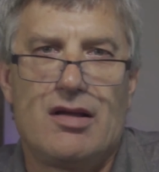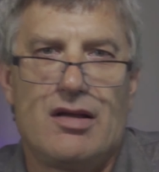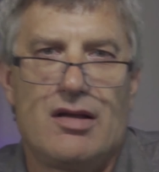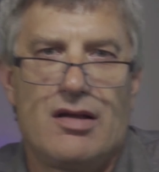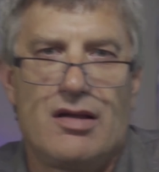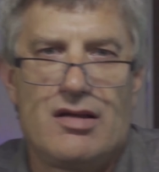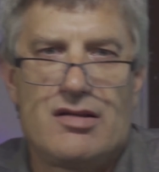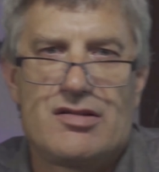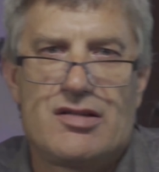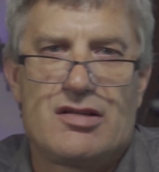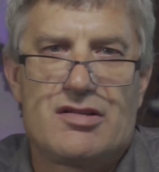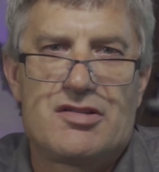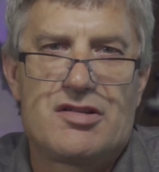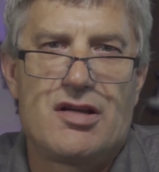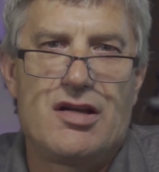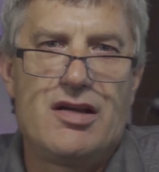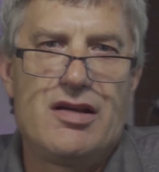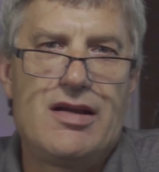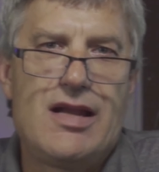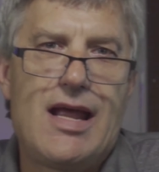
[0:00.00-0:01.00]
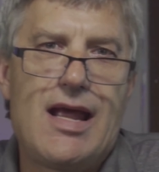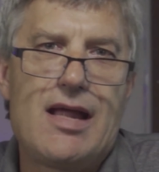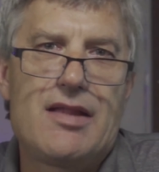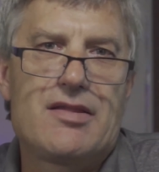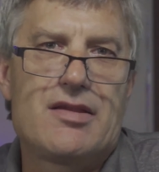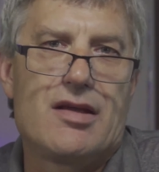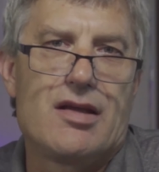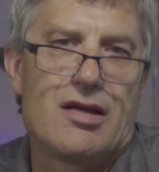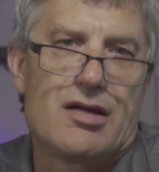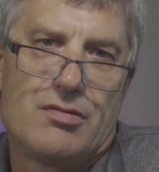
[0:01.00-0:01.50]
as a son and
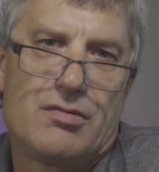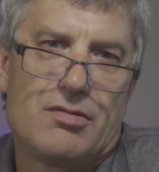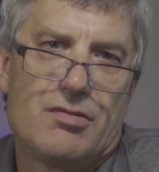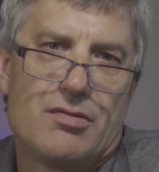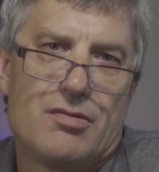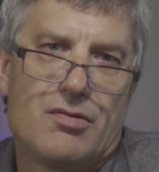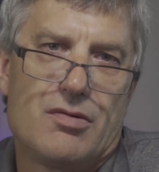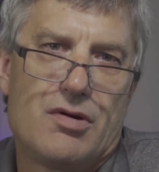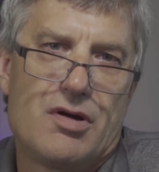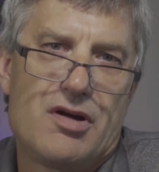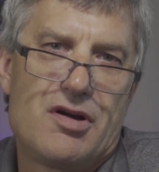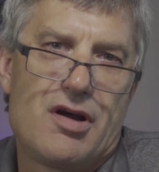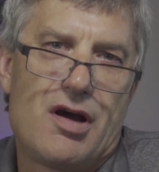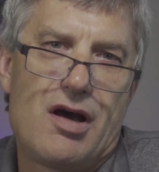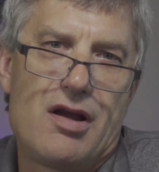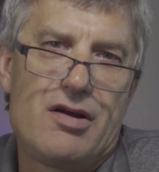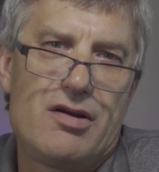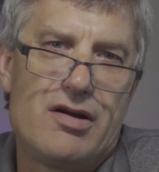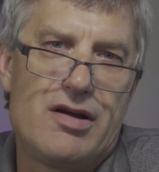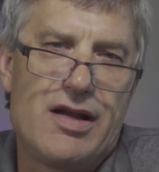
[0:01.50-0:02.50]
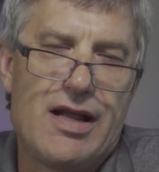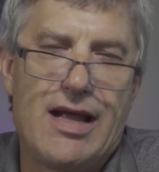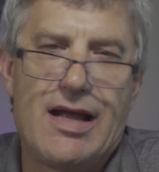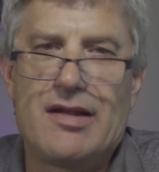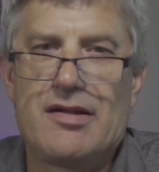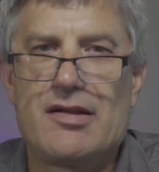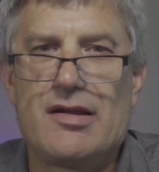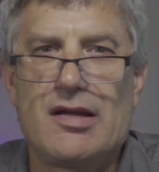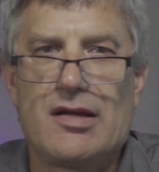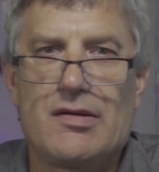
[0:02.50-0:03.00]
dad thing, or a daughter and
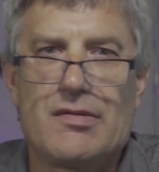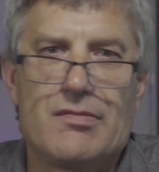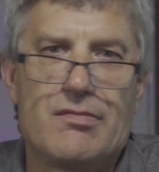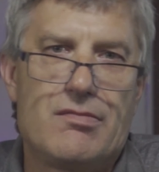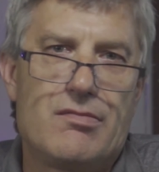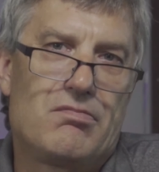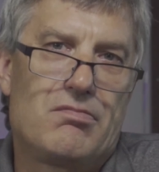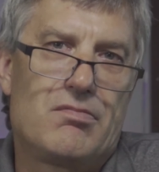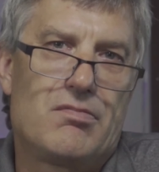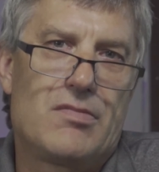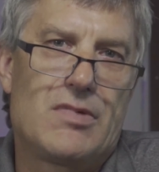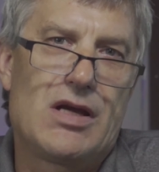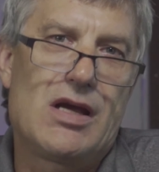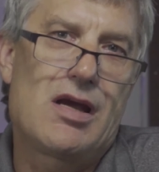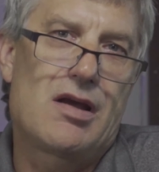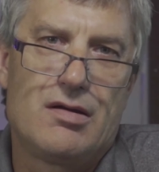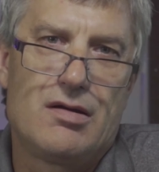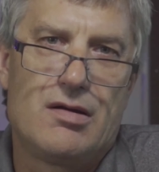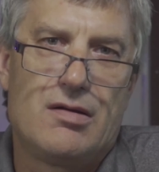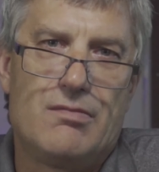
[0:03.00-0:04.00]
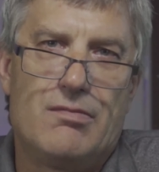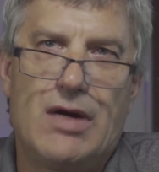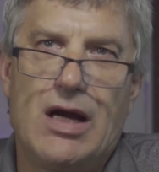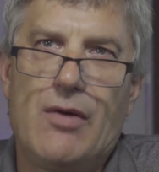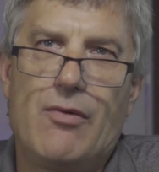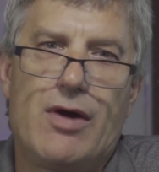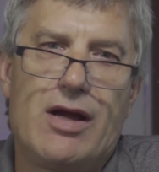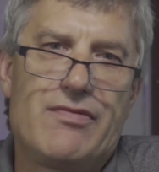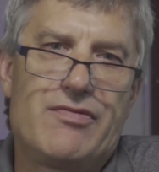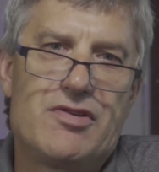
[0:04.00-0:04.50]
dad thing. Heck, my
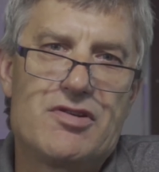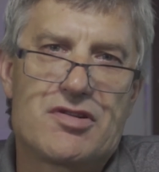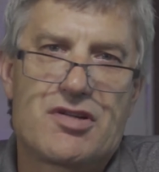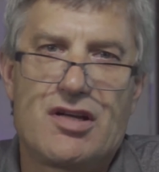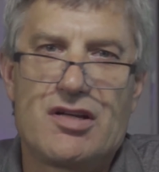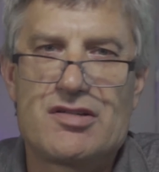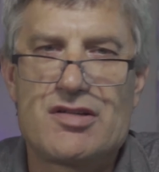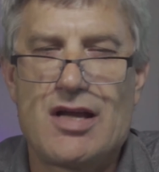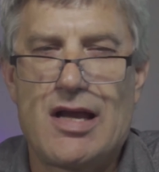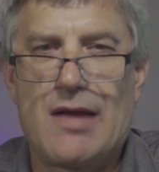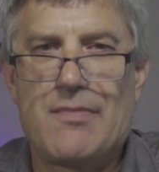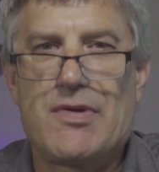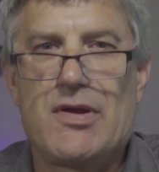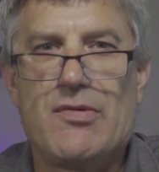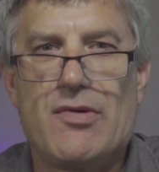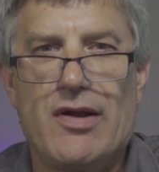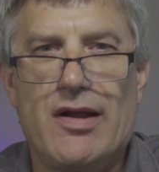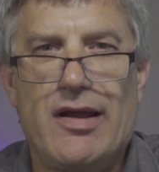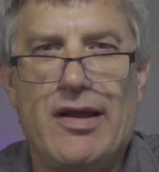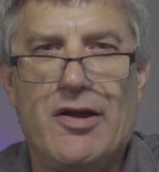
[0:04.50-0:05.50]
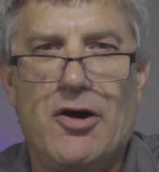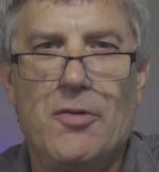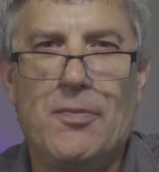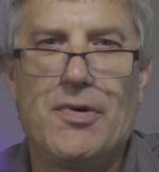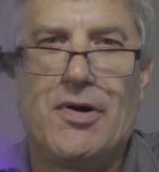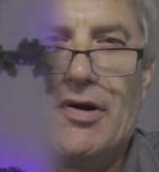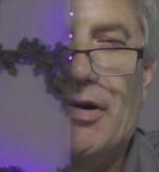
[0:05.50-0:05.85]
wife just gets happy when I help her.